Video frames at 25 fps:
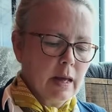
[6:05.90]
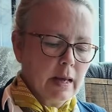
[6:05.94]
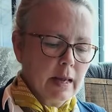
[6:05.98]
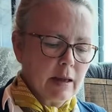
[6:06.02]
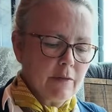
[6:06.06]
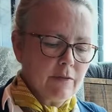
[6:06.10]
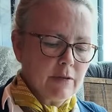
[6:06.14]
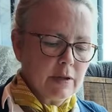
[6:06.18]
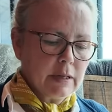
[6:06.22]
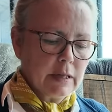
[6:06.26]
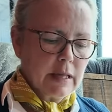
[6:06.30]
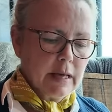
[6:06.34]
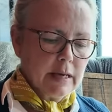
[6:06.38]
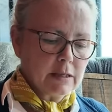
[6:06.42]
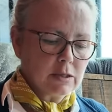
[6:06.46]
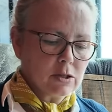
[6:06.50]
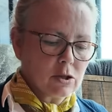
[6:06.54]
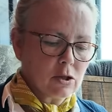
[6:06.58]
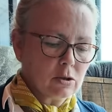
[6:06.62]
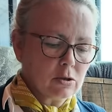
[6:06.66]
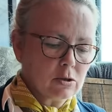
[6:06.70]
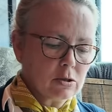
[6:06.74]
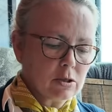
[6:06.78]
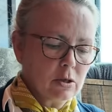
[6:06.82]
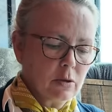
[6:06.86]
Kevin likes
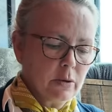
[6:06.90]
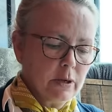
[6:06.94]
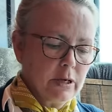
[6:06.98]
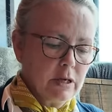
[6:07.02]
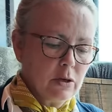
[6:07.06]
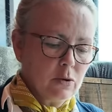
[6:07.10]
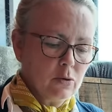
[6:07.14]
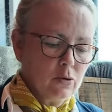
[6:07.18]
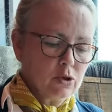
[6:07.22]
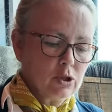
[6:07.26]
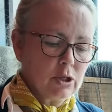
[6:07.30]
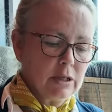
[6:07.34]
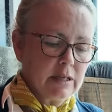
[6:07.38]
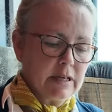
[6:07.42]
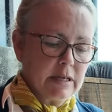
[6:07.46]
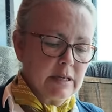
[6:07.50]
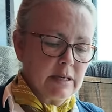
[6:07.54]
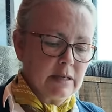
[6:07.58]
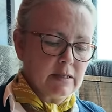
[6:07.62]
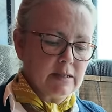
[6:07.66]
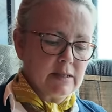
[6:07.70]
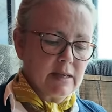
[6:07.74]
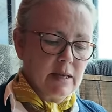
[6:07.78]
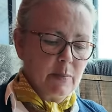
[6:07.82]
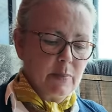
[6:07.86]
coleslaw. He
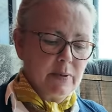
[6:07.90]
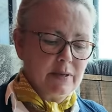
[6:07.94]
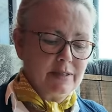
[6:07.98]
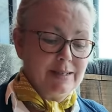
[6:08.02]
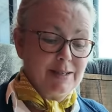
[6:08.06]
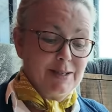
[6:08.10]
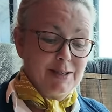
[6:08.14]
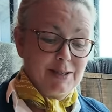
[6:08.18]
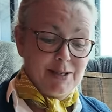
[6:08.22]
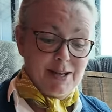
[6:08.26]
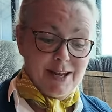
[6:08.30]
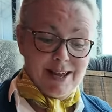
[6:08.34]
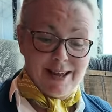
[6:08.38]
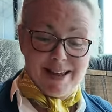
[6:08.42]
usually eats it, but he's,